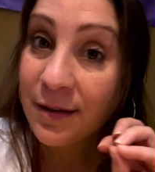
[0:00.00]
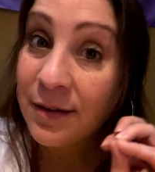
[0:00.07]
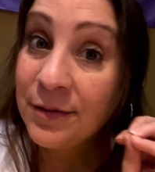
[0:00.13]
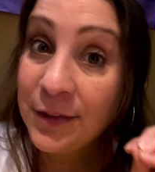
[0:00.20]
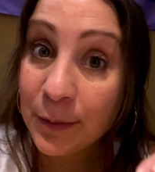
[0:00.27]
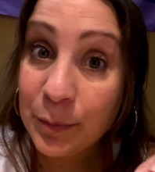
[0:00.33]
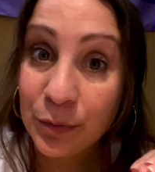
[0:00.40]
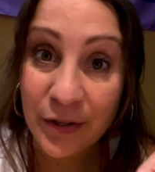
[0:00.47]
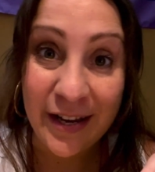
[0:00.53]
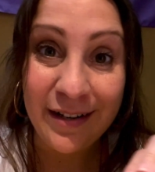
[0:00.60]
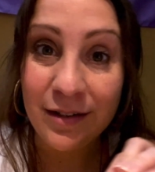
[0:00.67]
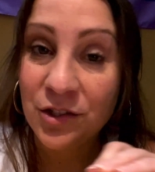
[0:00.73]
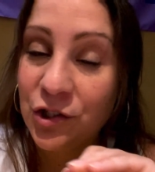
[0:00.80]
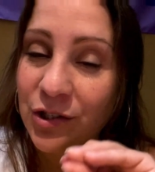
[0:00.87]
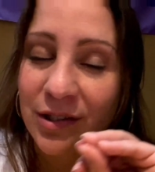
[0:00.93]
The
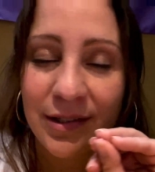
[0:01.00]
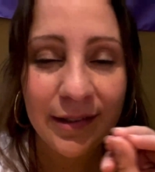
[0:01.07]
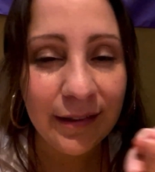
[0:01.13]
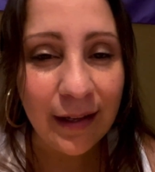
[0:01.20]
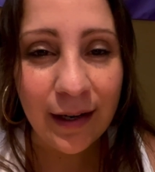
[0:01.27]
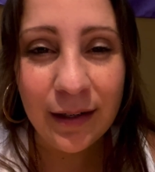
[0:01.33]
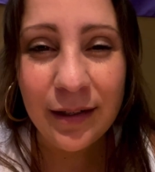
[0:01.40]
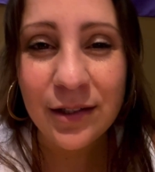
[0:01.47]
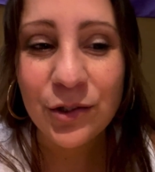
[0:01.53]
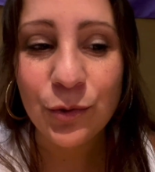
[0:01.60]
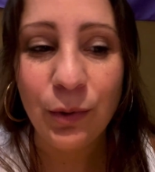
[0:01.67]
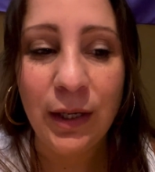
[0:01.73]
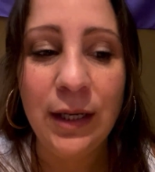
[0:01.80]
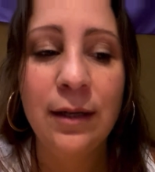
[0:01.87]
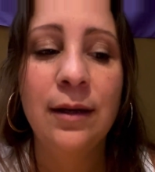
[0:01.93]
bread is just slightly
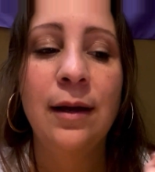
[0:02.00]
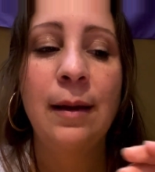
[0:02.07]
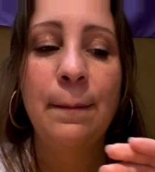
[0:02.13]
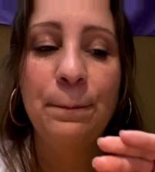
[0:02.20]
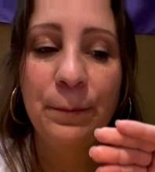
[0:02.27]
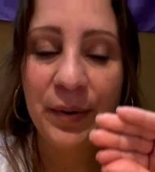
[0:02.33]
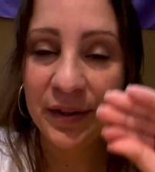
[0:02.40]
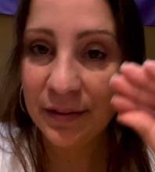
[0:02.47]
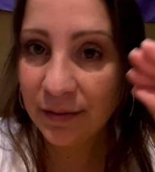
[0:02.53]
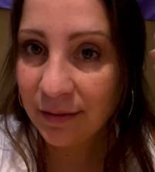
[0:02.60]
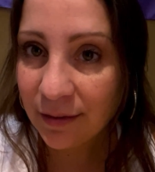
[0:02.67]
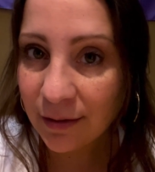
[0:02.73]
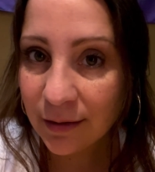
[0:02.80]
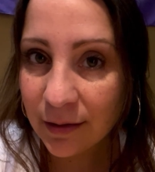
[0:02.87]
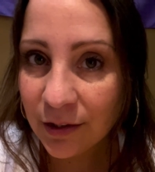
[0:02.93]
sweet, but
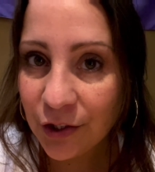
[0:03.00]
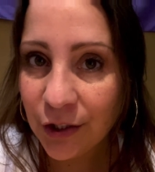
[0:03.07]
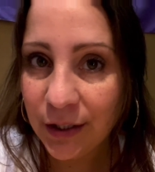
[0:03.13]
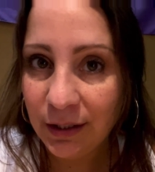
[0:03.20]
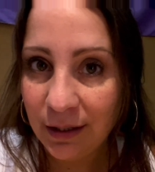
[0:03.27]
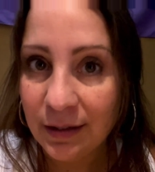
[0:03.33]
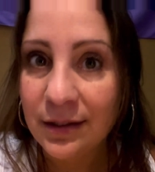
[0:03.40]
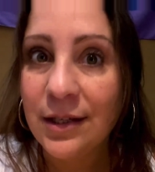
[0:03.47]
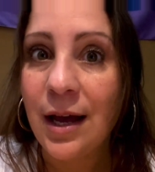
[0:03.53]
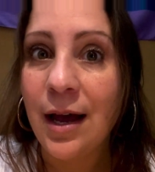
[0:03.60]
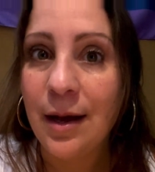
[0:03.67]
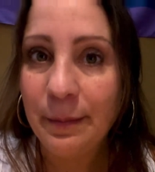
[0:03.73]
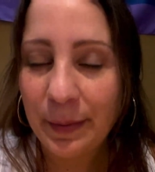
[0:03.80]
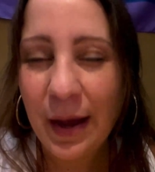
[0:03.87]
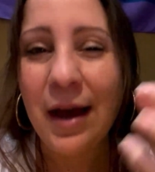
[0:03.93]
the cookie on
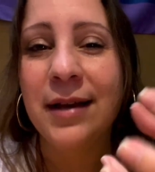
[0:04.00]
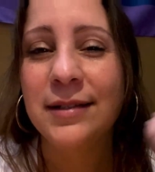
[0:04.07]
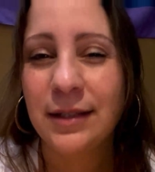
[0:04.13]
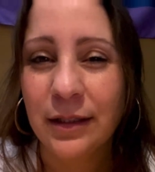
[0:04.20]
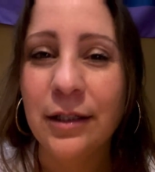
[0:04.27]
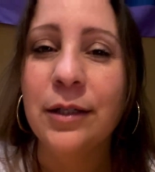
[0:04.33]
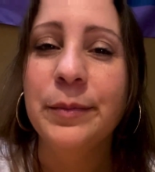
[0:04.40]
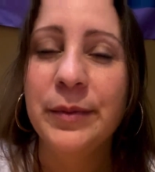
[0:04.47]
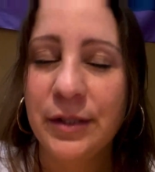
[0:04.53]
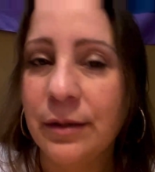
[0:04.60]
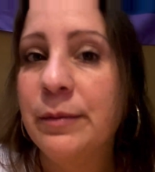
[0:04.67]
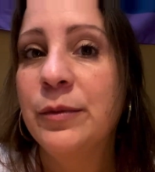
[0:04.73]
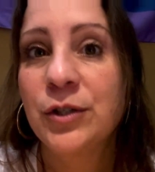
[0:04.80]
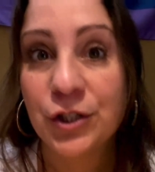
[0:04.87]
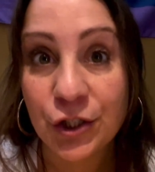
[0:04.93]
top has a little bit
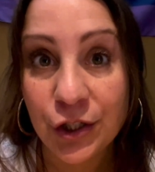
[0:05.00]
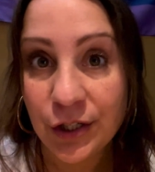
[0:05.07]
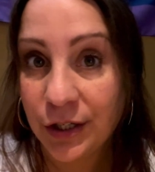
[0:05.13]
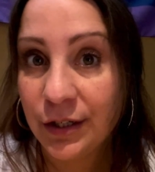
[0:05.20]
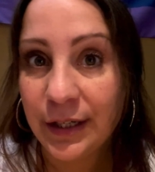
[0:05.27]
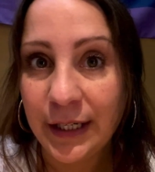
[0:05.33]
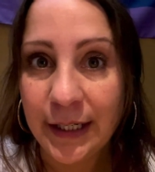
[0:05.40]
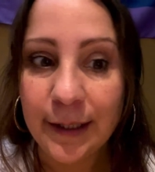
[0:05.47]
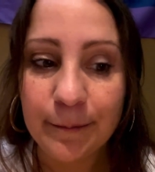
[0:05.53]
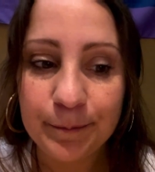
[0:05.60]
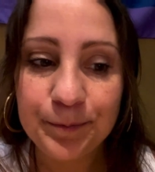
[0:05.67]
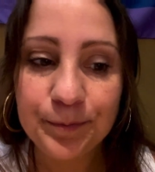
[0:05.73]
of more sugar in it.